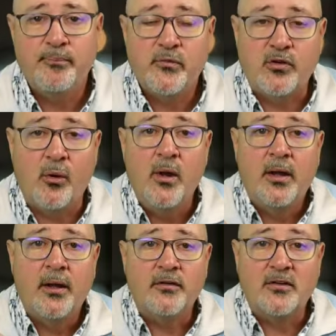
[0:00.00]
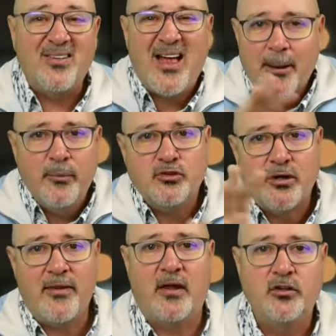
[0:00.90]
So a lot of people
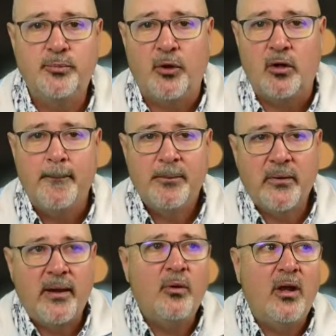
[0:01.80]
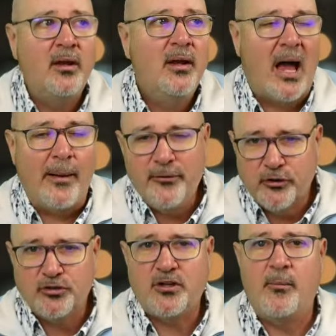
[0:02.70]
try that loophole. They're like, well, I'm a
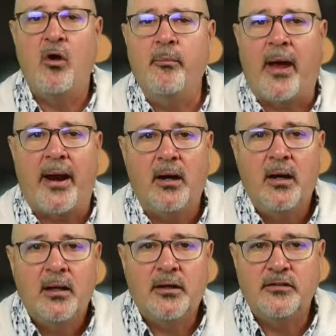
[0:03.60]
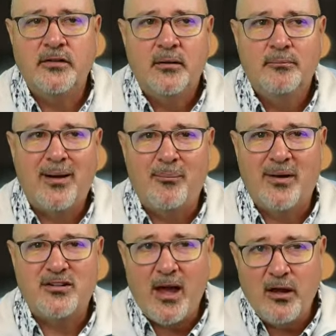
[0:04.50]
first-time home buyer because my
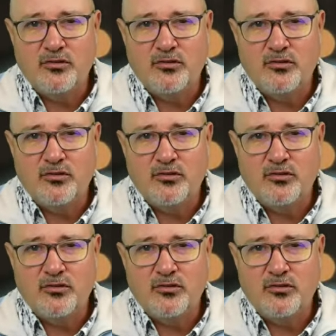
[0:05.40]
spouse